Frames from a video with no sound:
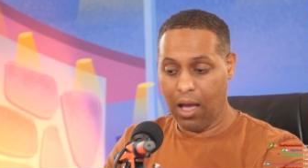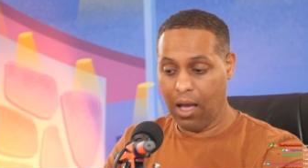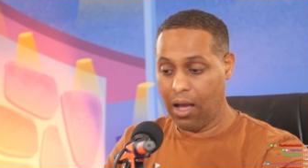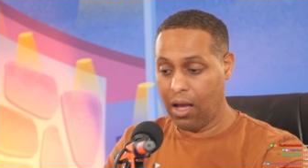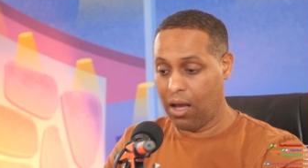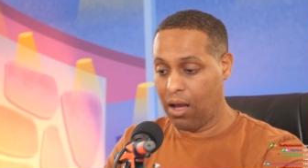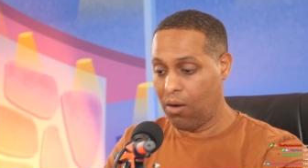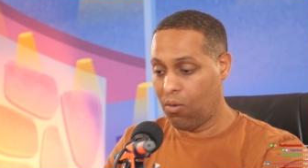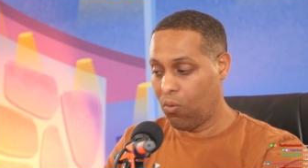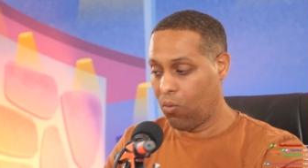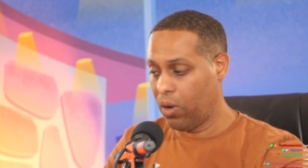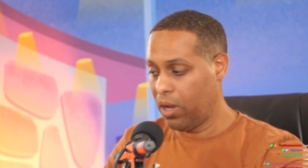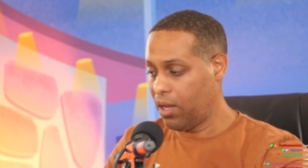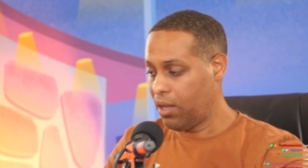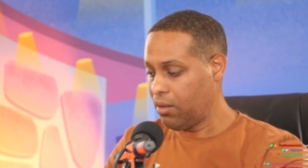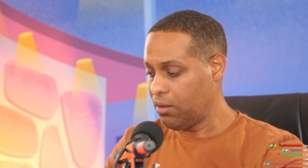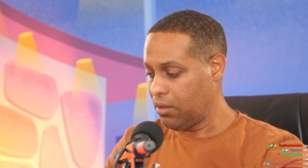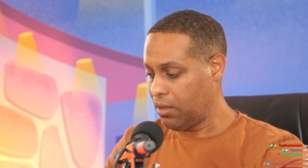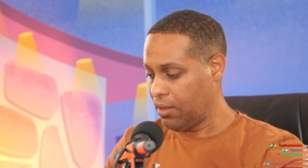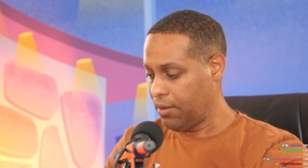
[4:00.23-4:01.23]
Uh,
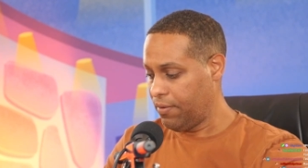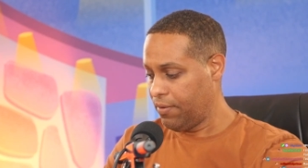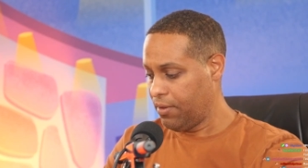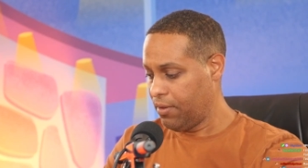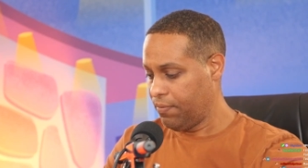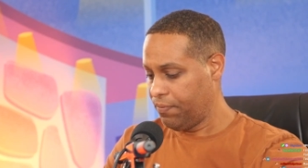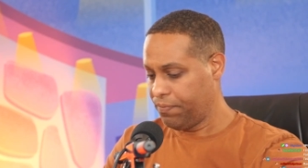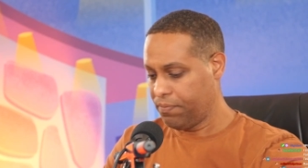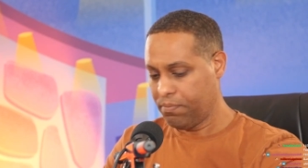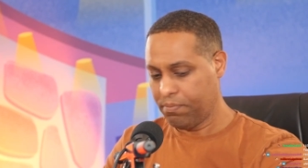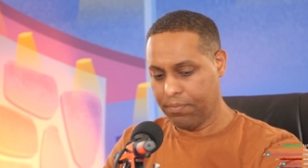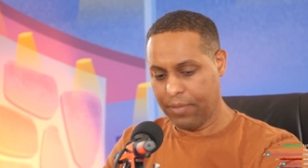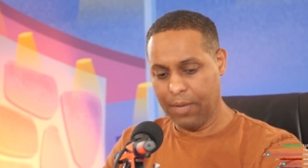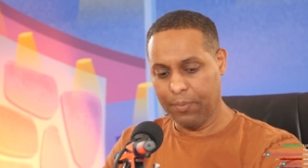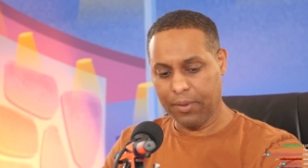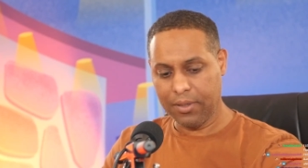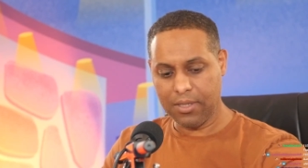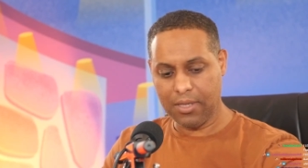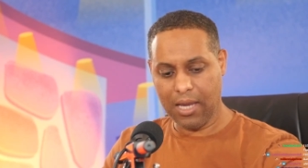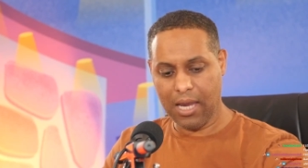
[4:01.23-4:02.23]
well,
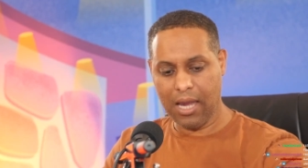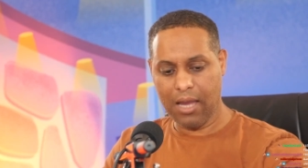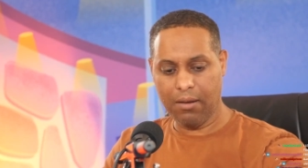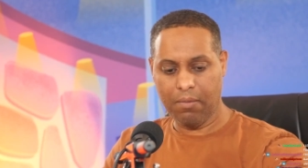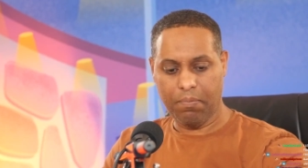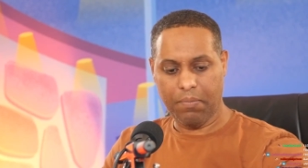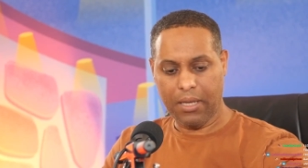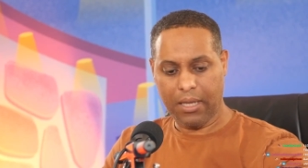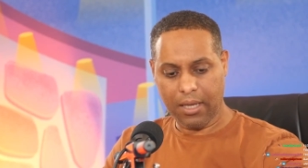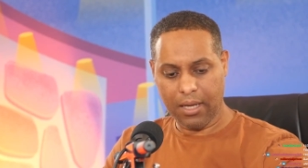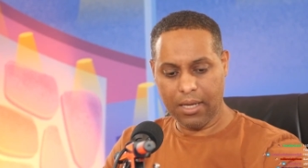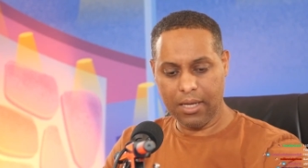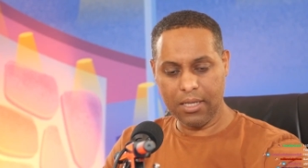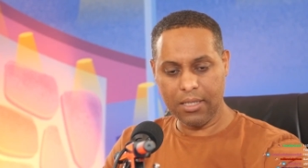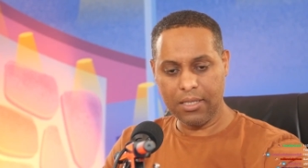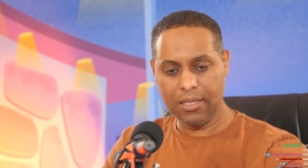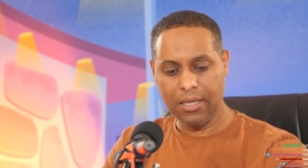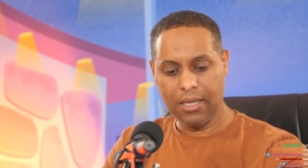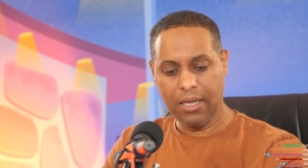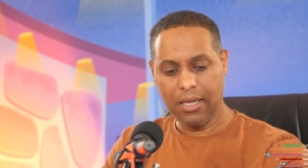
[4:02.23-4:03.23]
people are saying
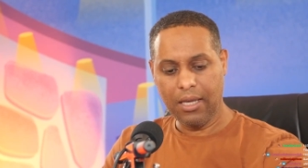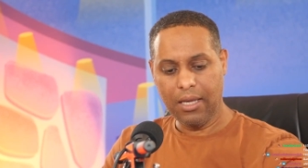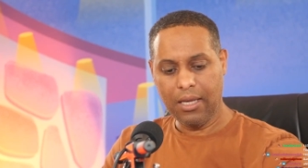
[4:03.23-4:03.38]
because